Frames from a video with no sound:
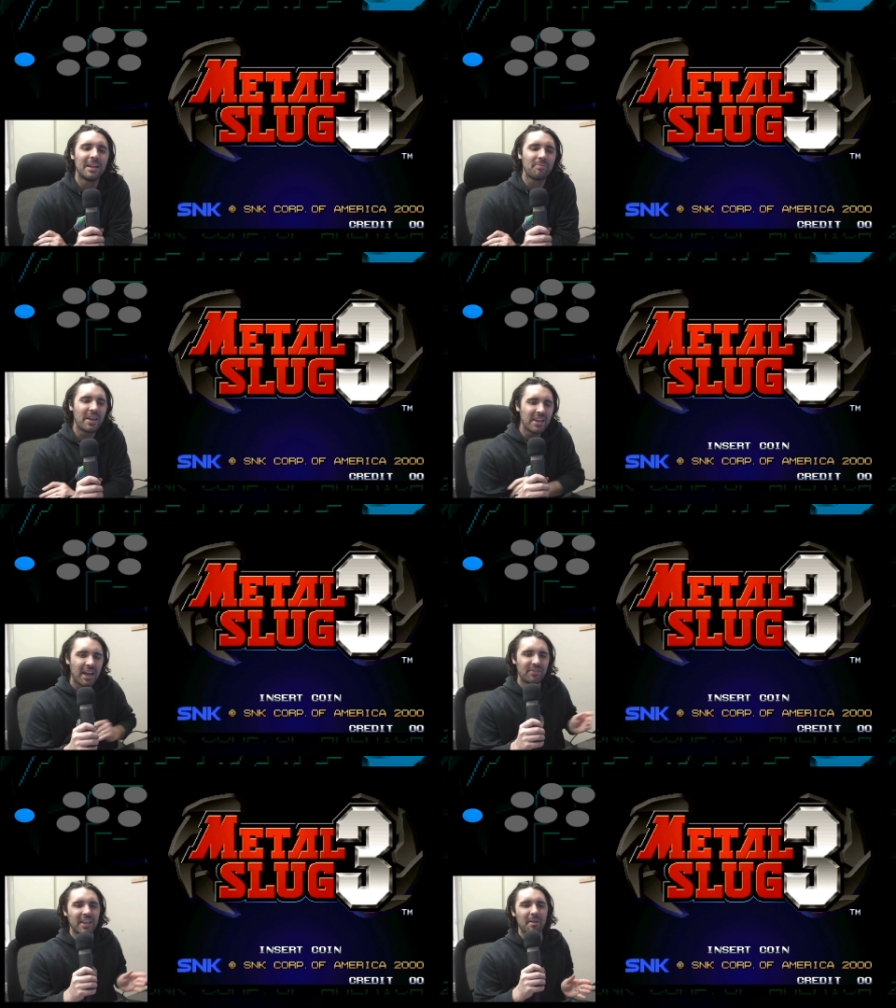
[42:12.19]
Then you
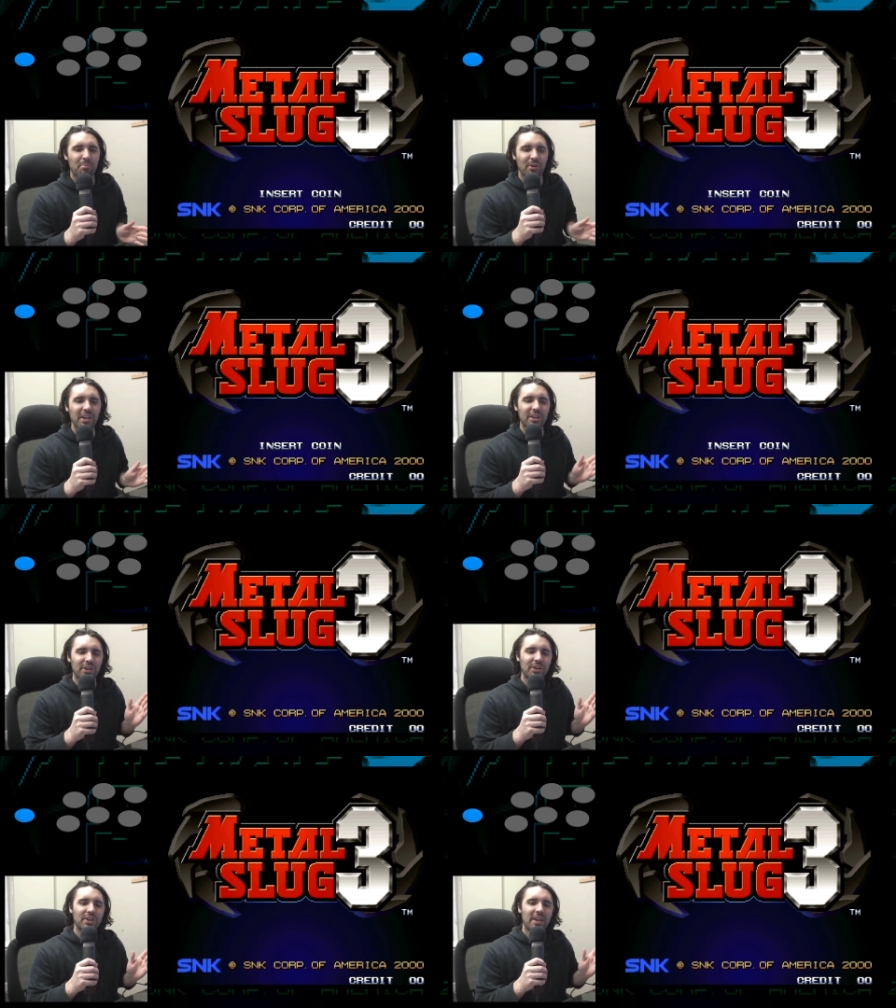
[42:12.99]
have to get pretty
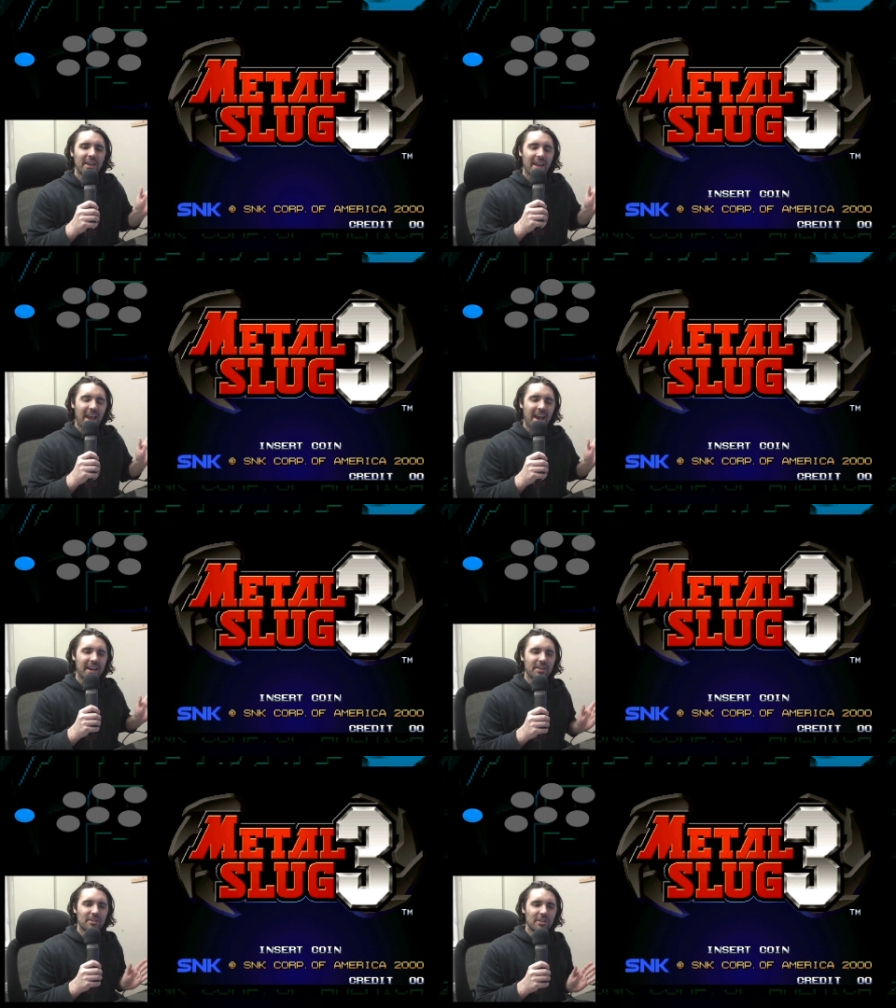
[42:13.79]
good
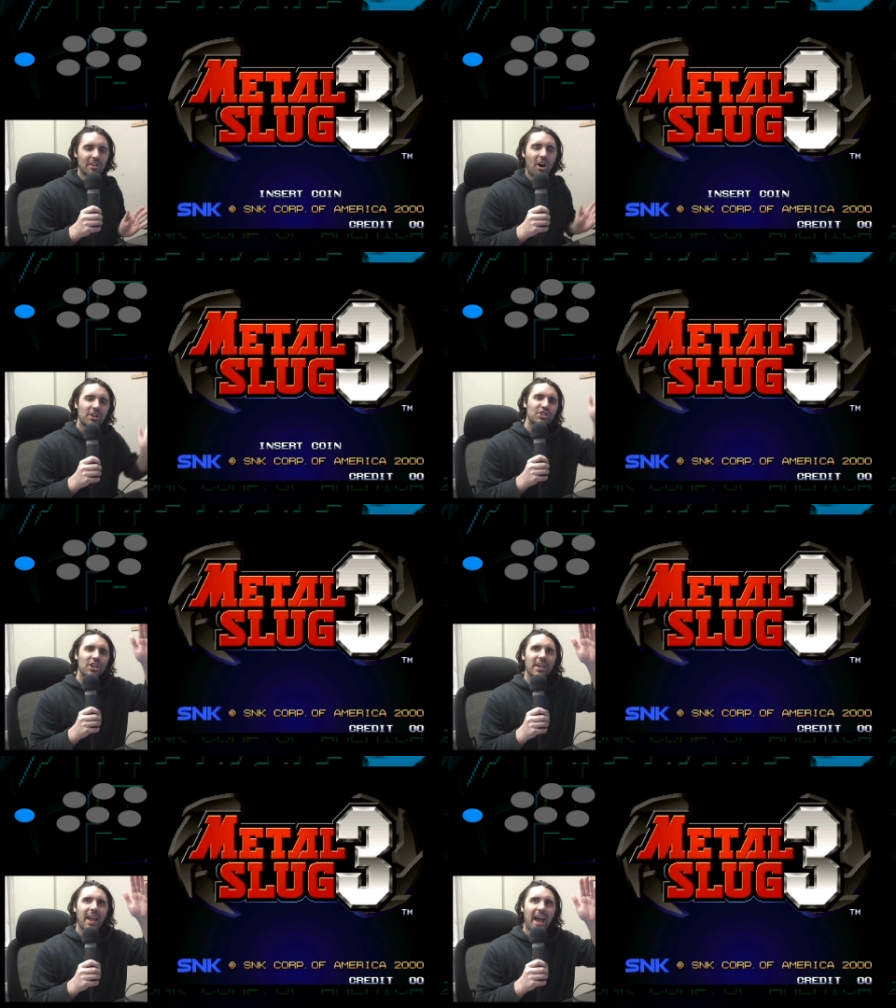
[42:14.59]
at
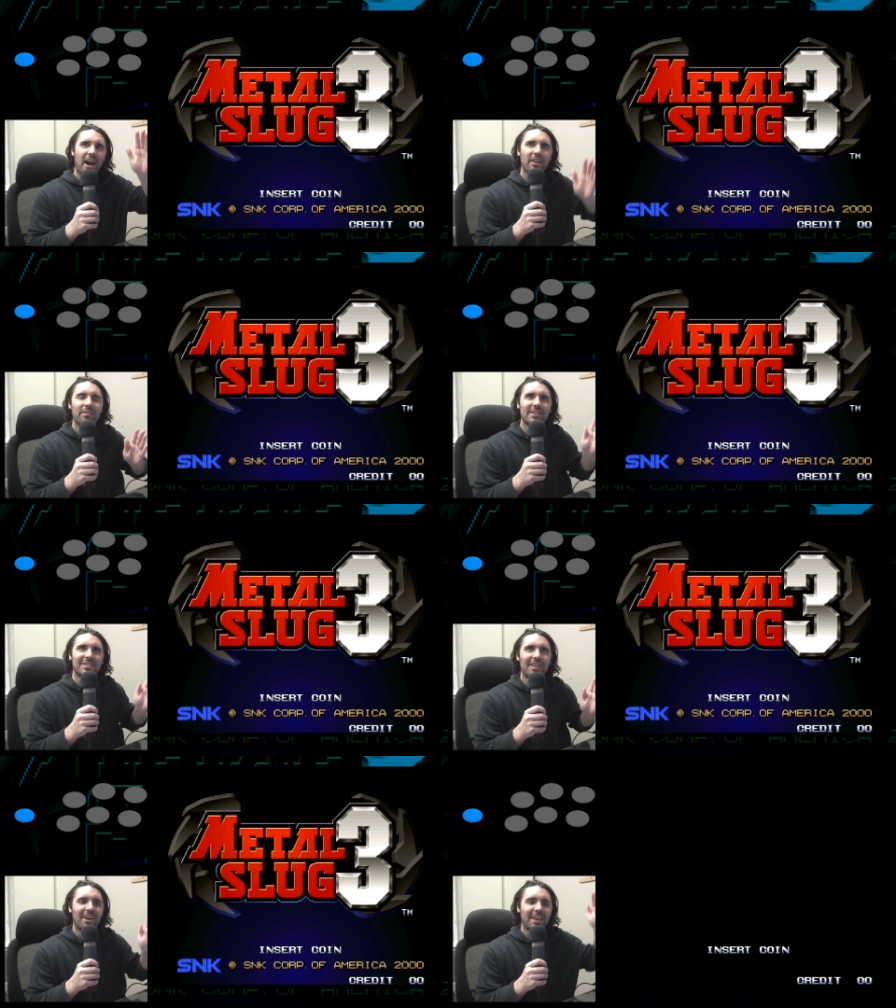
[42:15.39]
launching out of the
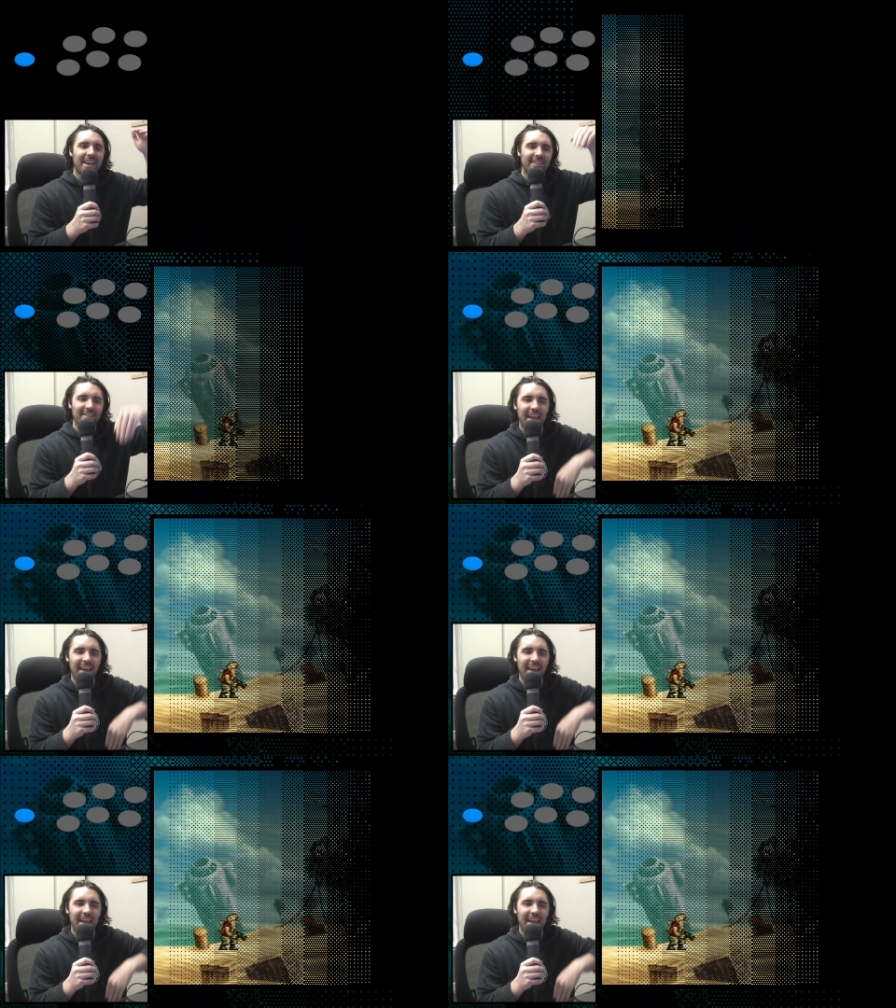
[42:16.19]
slug and